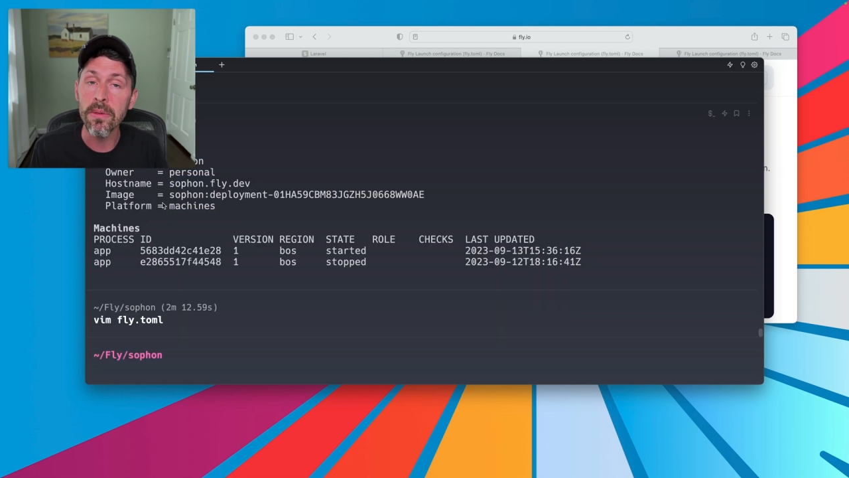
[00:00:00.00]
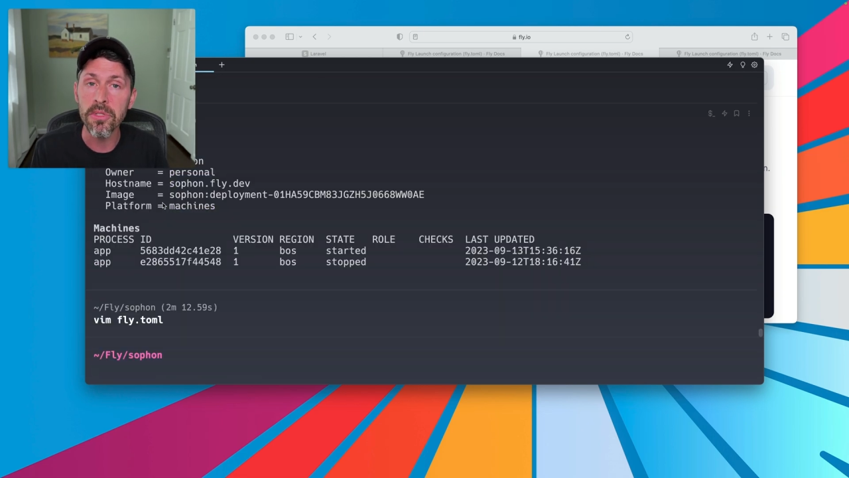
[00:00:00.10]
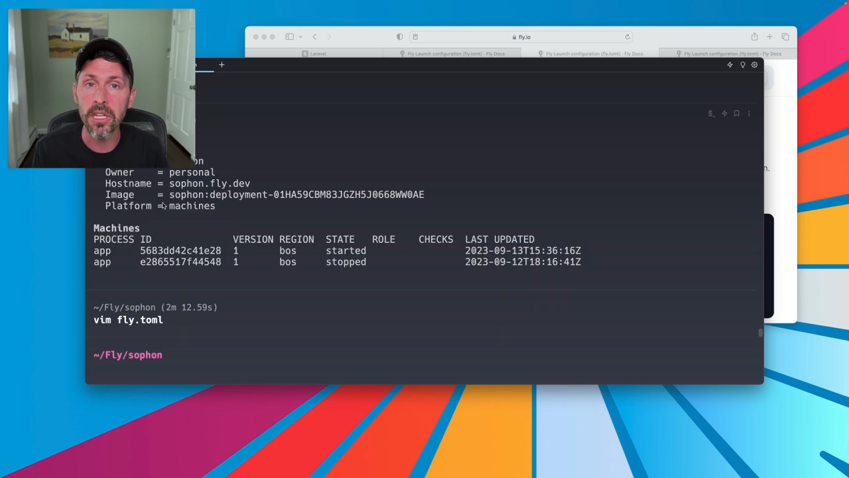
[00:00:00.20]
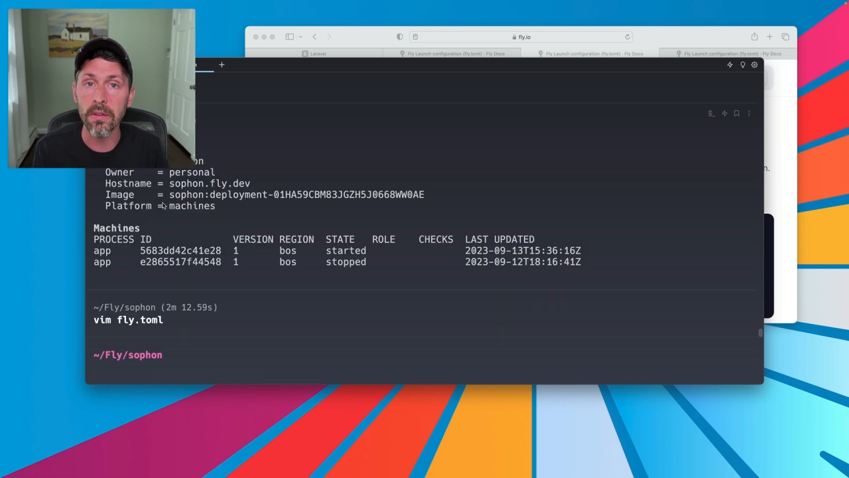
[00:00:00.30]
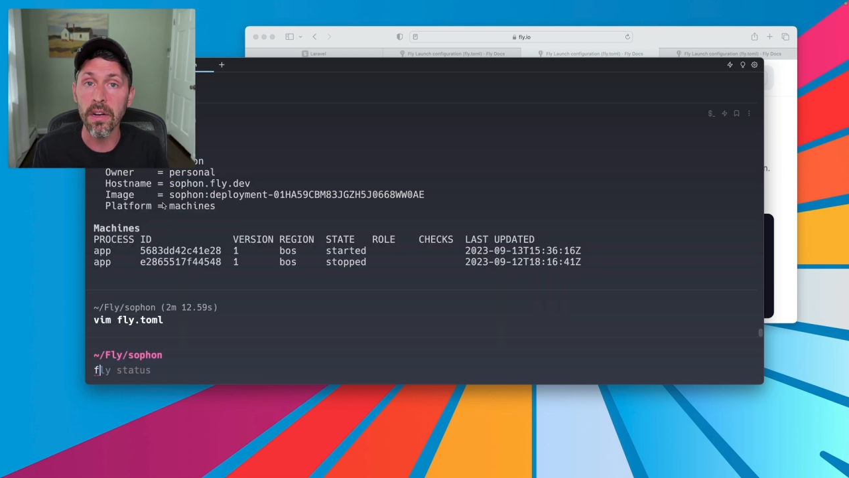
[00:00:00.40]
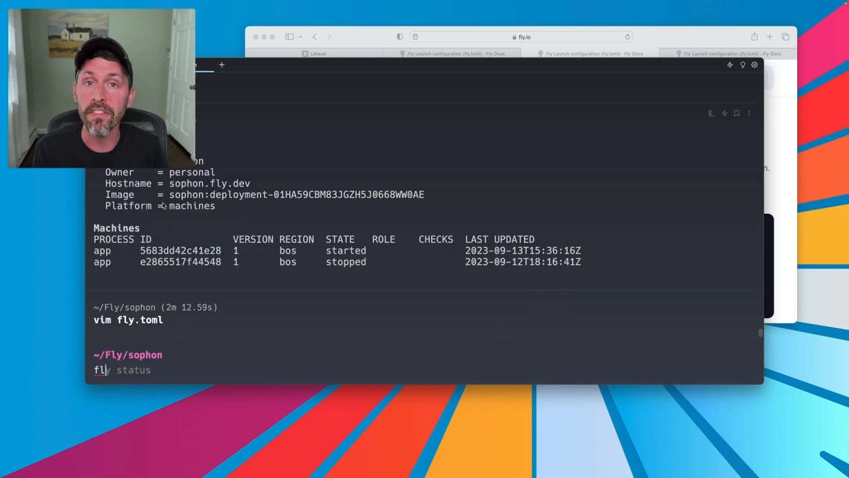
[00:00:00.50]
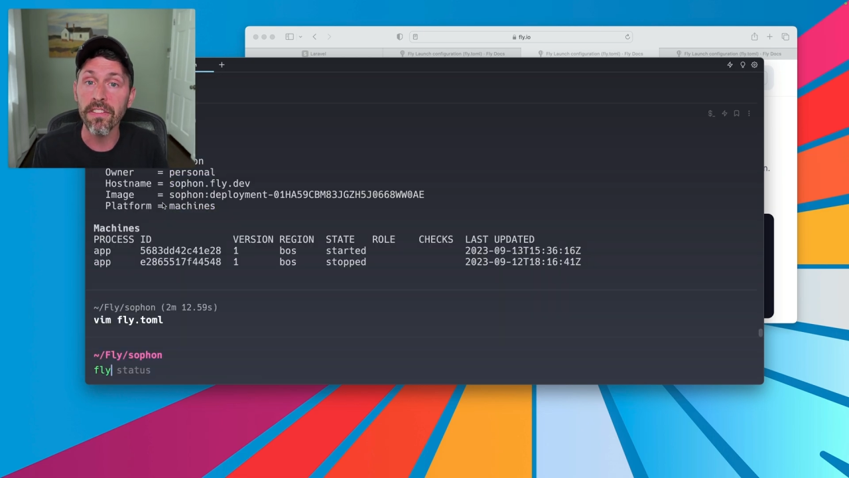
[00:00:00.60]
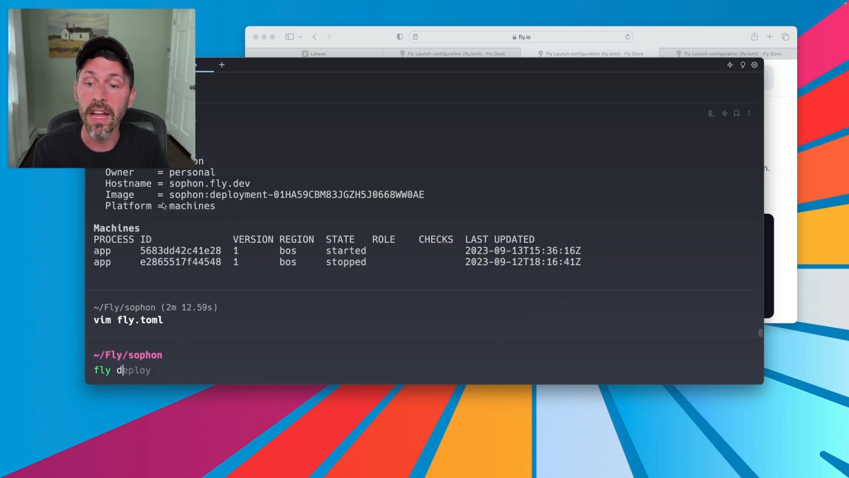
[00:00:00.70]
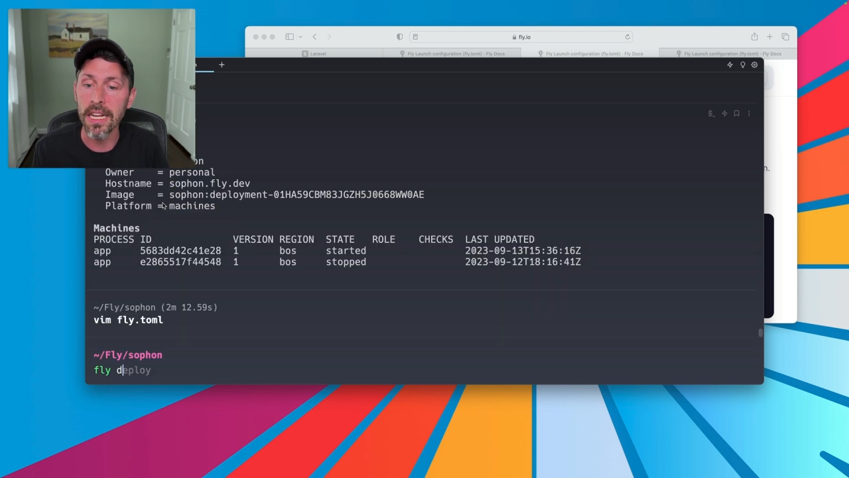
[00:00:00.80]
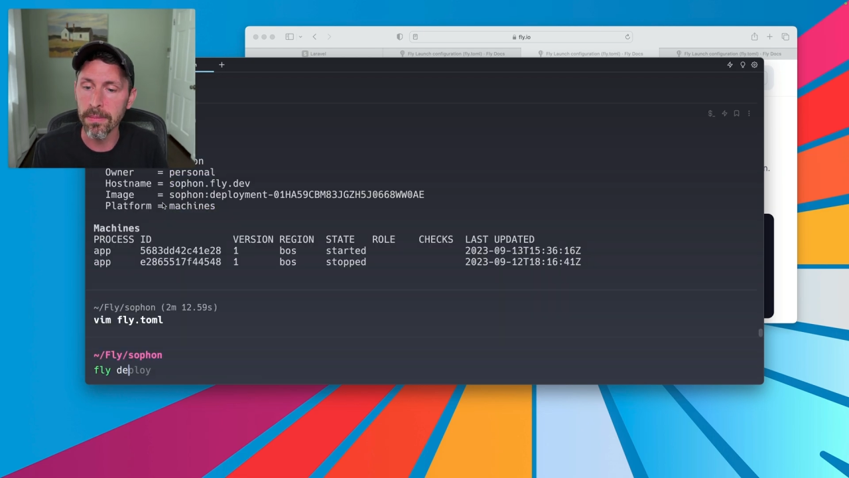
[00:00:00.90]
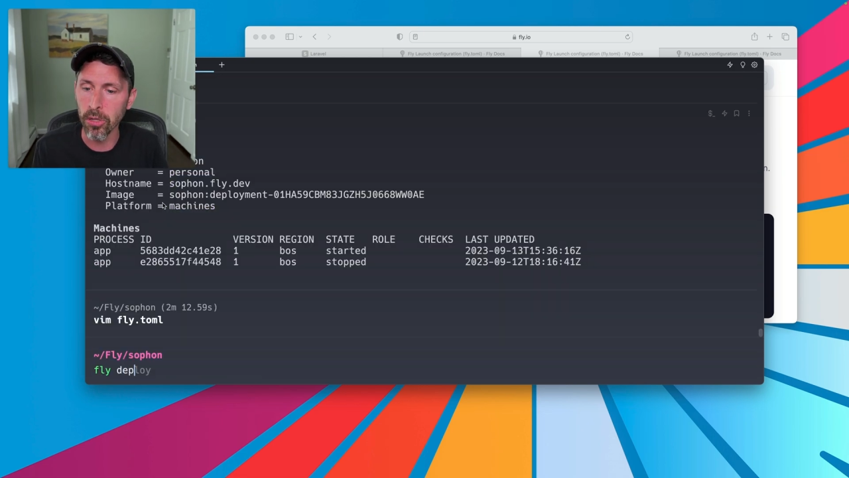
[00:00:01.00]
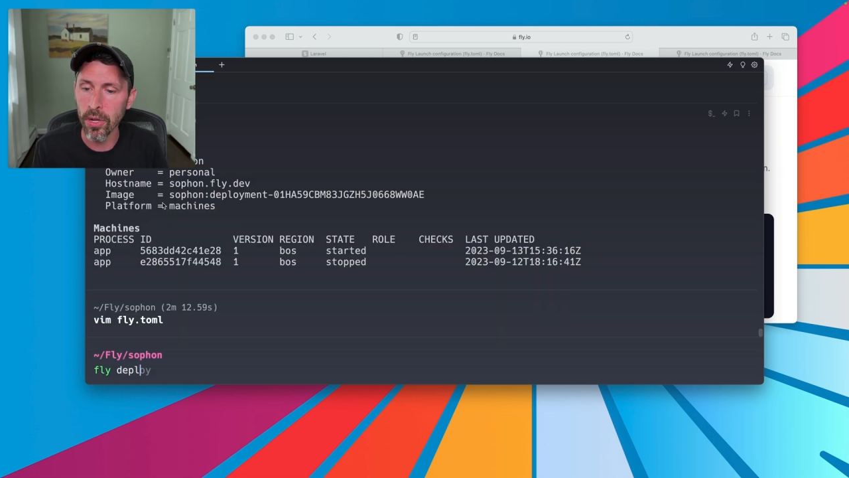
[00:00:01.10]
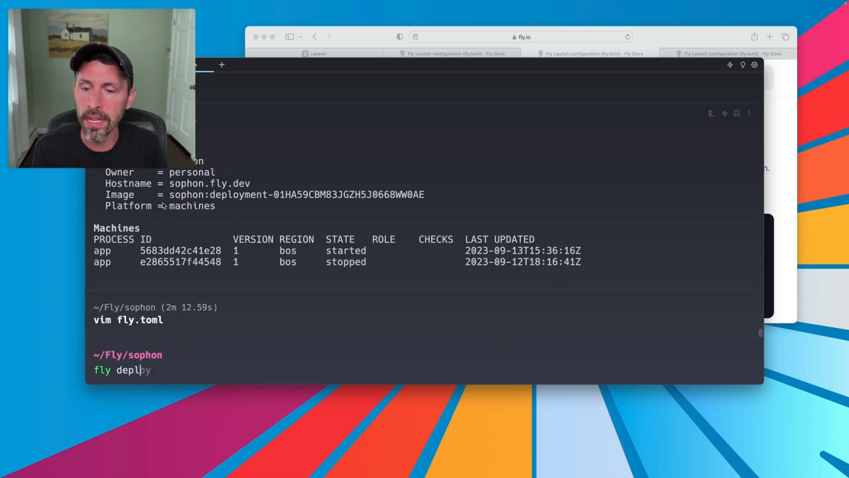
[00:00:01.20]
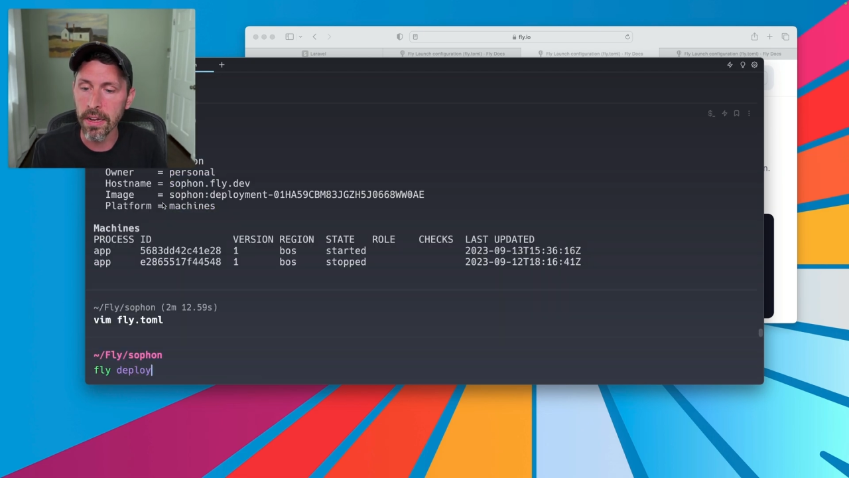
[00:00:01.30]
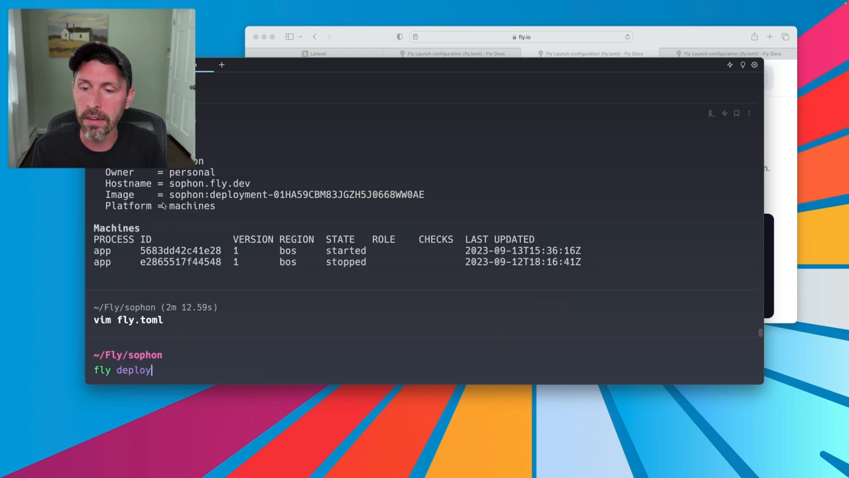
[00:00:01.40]
I'm just going to run a fly
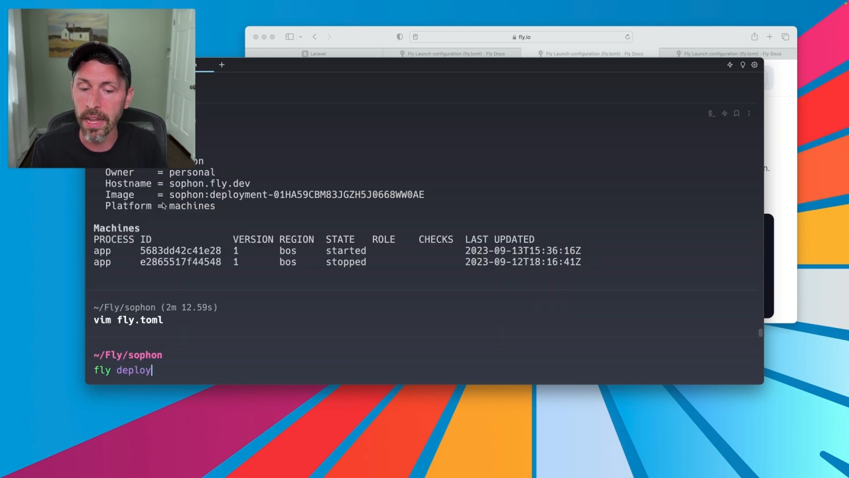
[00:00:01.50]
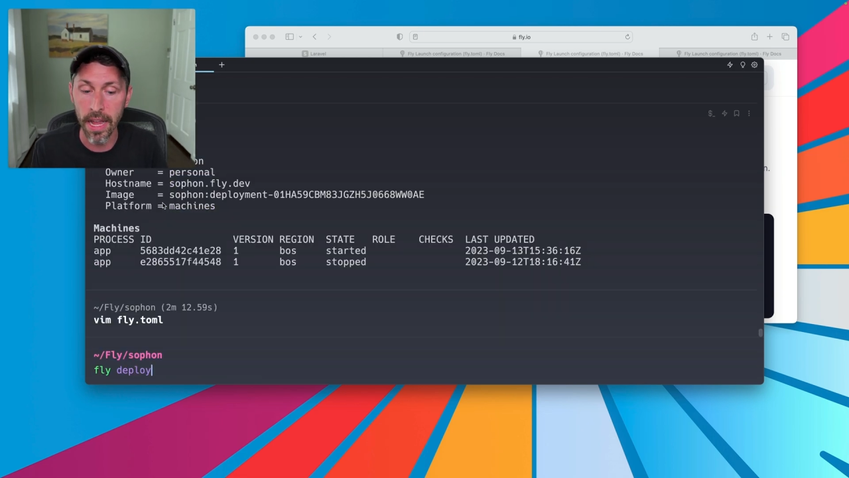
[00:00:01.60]
deploy here,